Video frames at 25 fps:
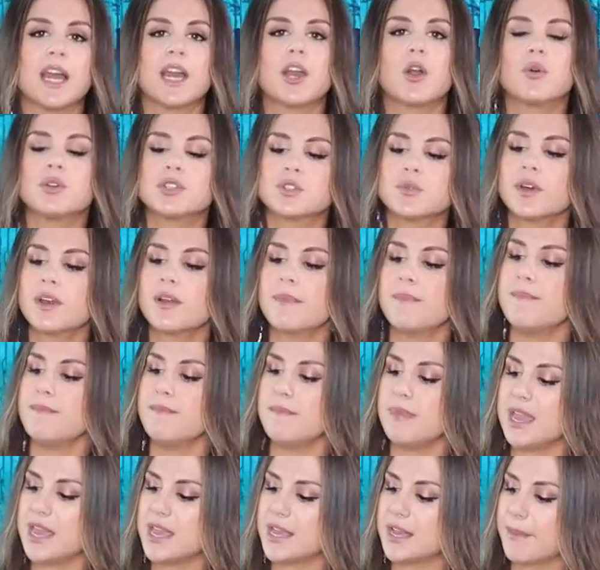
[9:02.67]
I always wanna
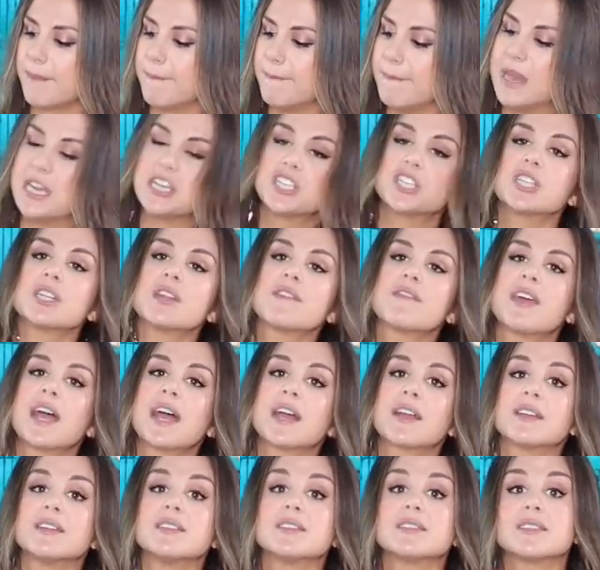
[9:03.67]
make mention of
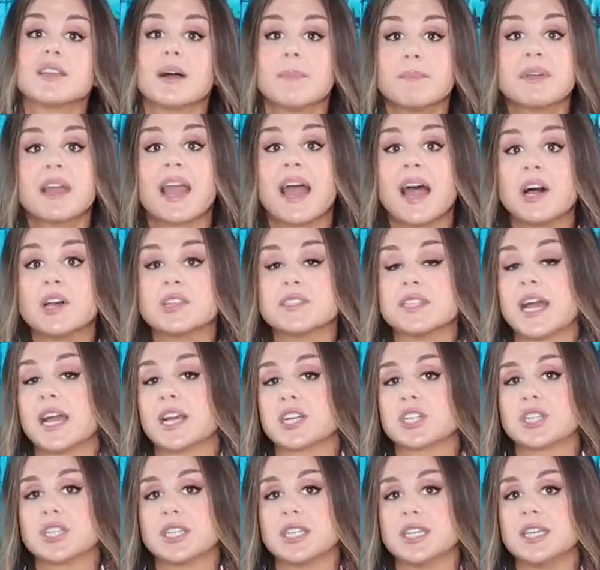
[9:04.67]
that because some gals
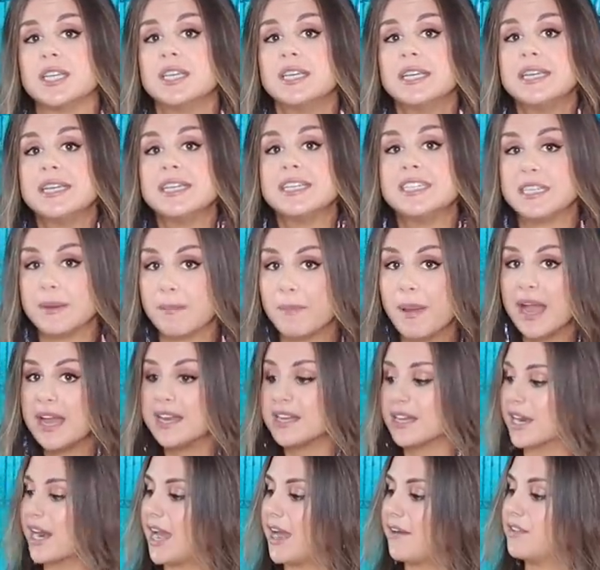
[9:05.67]
actually
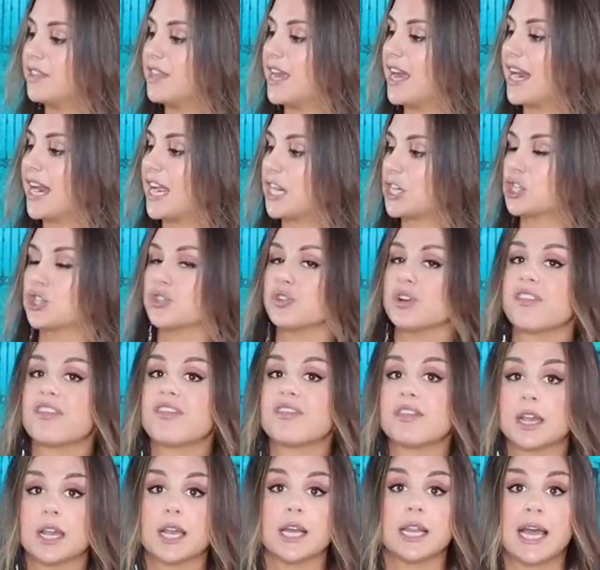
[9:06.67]
depend on having that extra
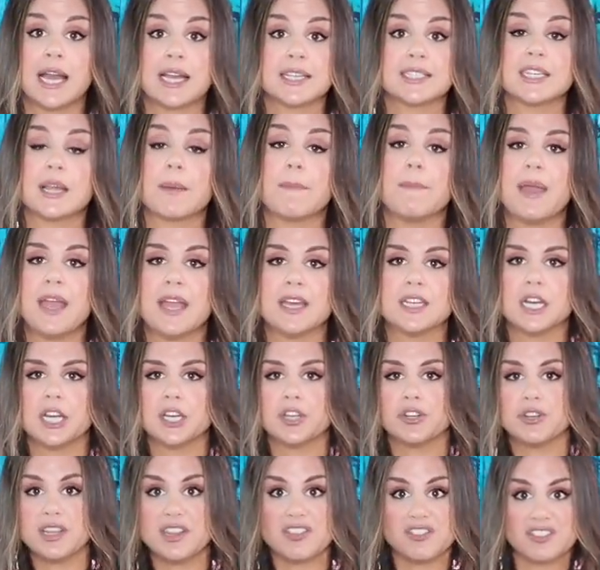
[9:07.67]
thick elastic band
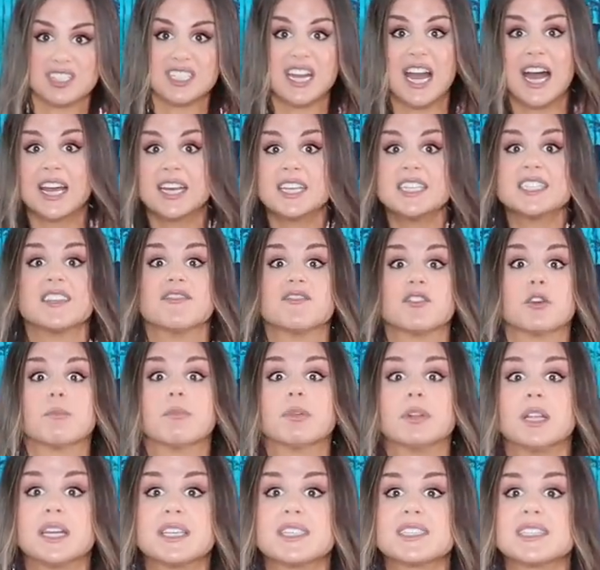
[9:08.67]
underneath their toddies if they're
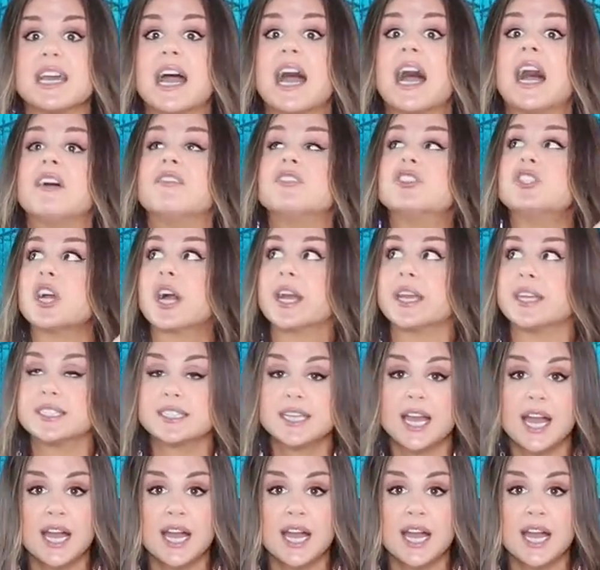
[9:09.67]
blessed to have giant